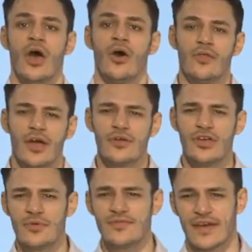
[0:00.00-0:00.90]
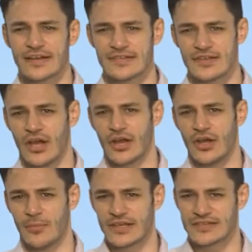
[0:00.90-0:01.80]
Although human factors and
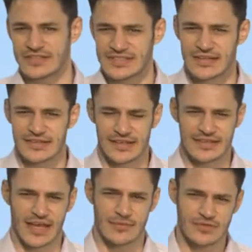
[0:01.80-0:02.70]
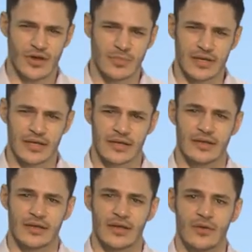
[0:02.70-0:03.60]
ergonomics are essentially the same topic,
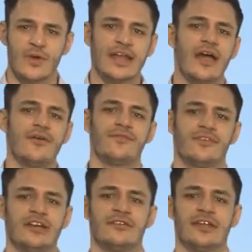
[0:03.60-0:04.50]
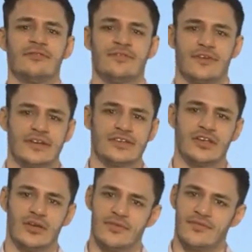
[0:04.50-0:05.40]
we now frequently refer to
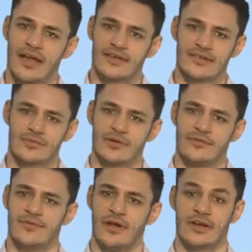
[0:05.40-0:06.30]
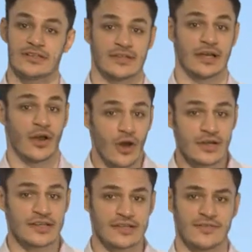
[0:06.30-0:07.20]
human factors when referring to the
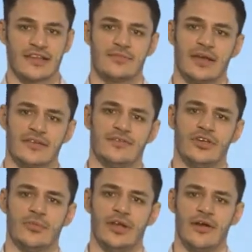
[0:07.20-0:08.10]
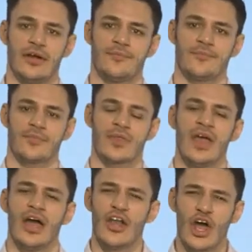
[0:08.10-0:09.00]
cognitive aspects of human error,
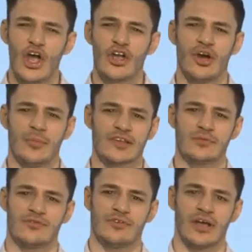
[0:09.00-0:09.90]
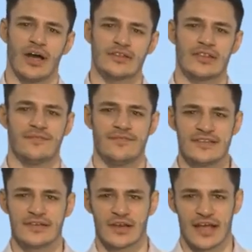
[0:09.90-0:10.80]
and ergonomics with regard to the
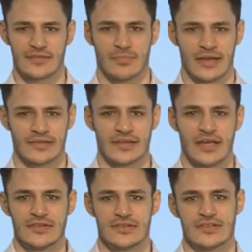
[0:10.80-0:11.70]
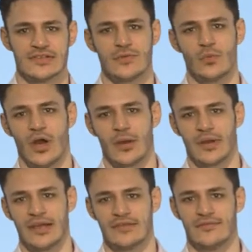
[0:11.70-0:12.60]
physical aspects such as the
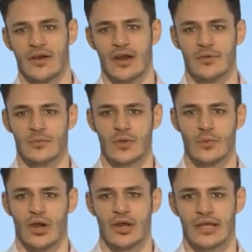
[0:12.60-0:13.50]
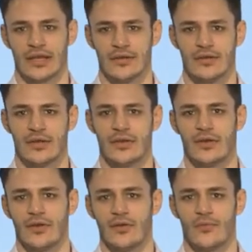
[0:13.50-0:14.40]
workplace environment we work in
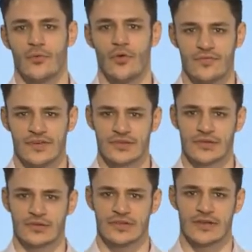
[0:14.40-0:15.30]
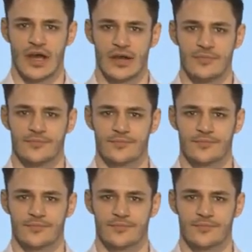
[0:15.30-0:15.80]
or physical design.